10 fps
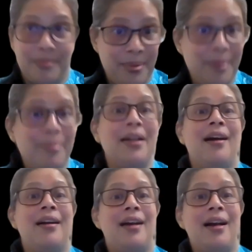people
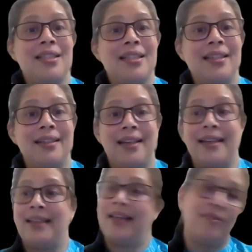are asking,
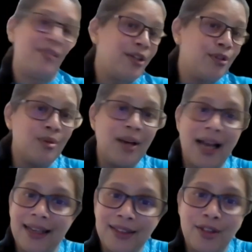like, can we do
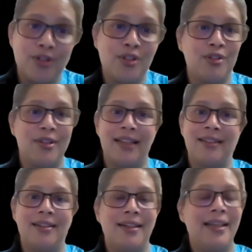hackathons
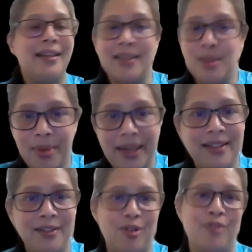together,
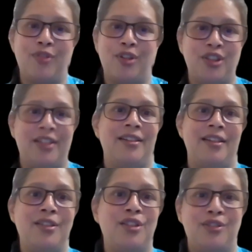irrespective of what
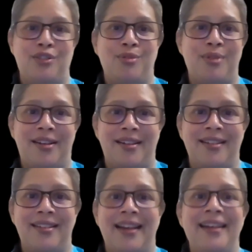generations you are,
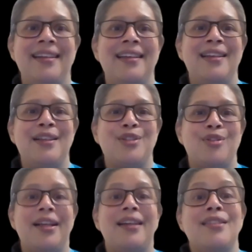right? So
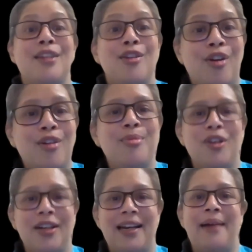there is a lot more
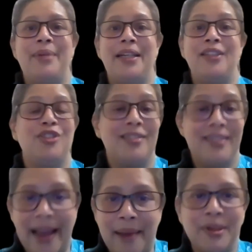collaboration,
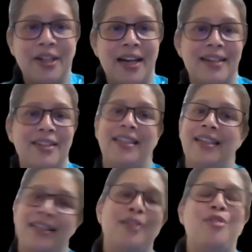camaraderie,
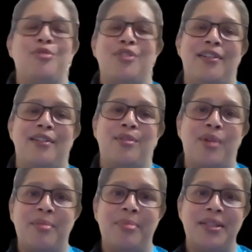and inclusion at the
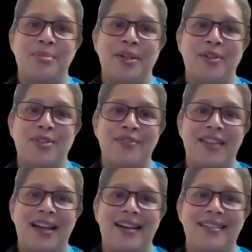workplace because of
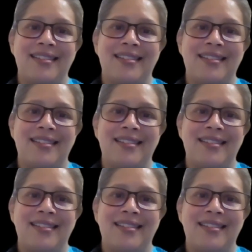that.